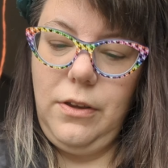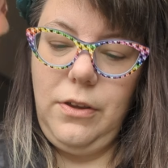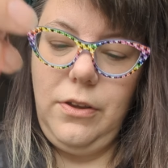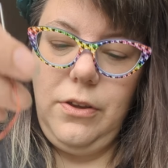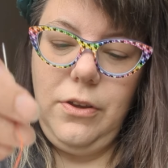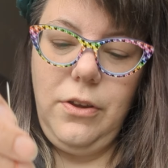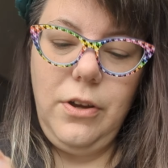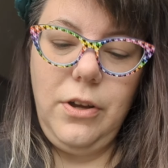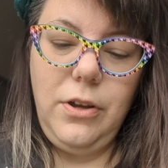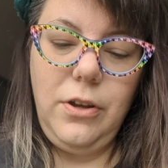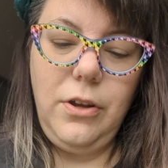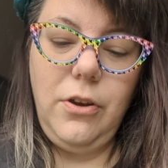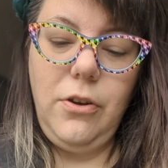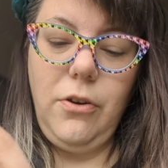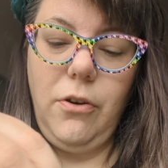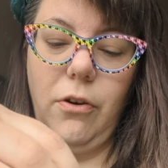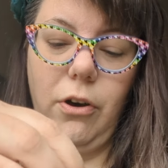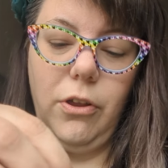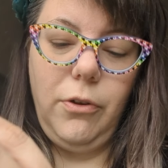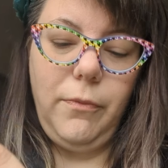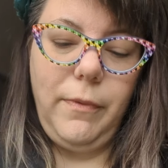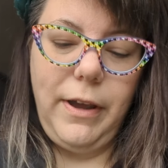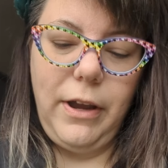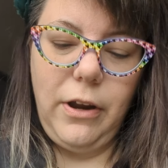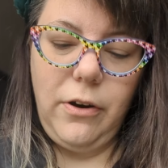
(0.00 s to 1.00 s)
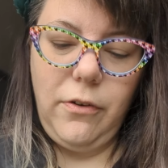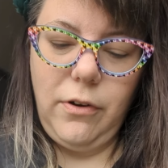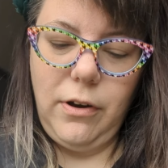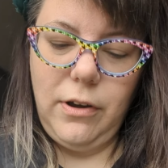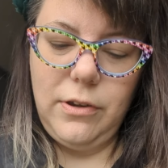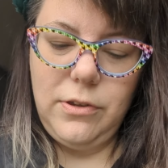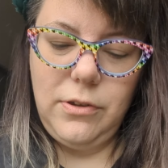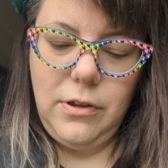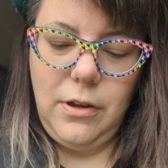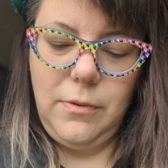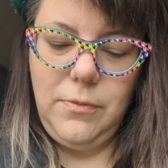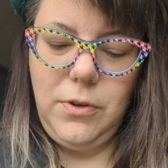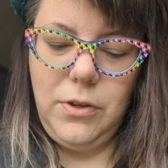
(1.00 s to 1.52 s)
you can go all the way across.
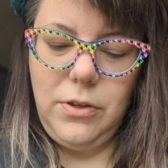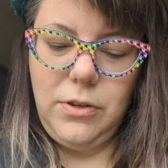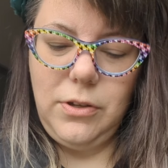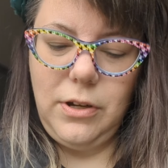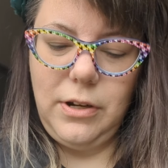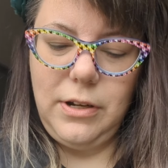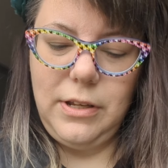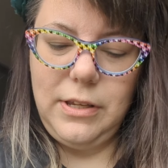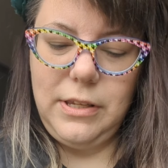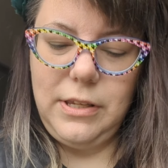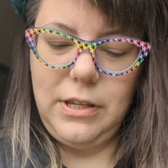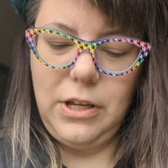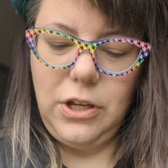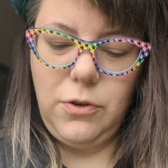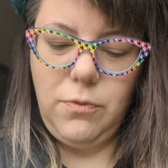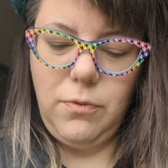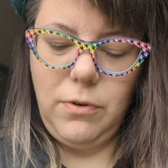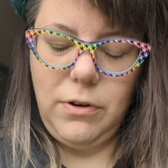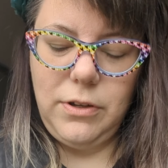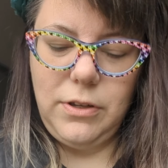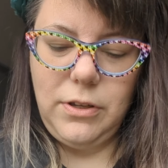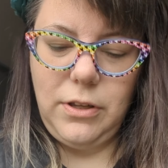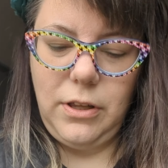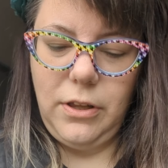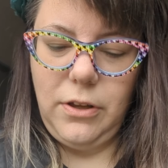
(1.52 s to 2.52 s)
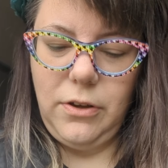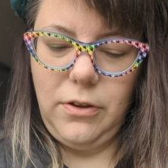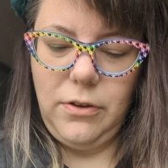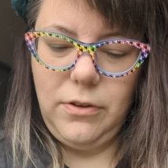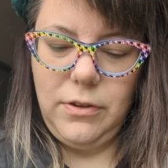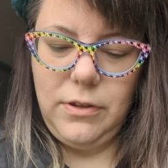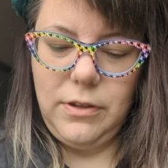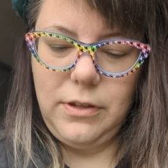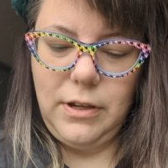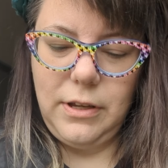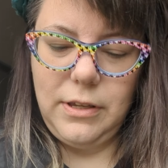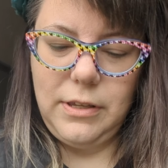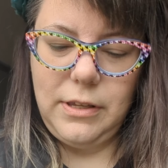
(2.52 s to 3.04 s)
So I'm just going to stitch where it's
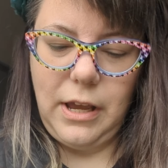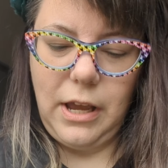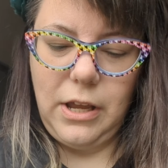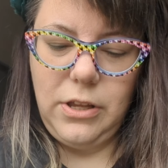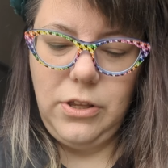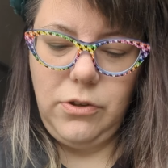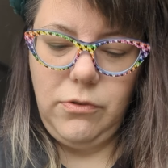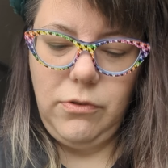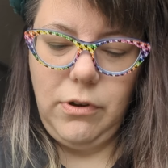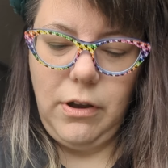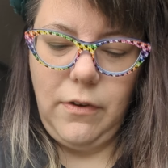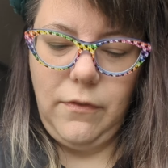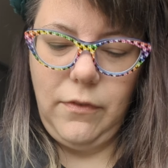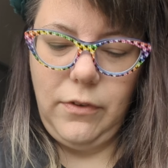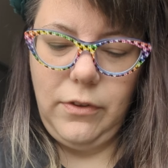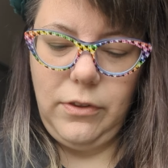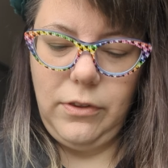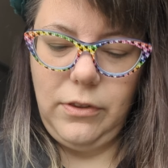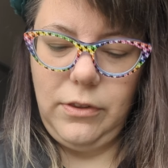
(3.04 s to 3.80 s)
closed because I do have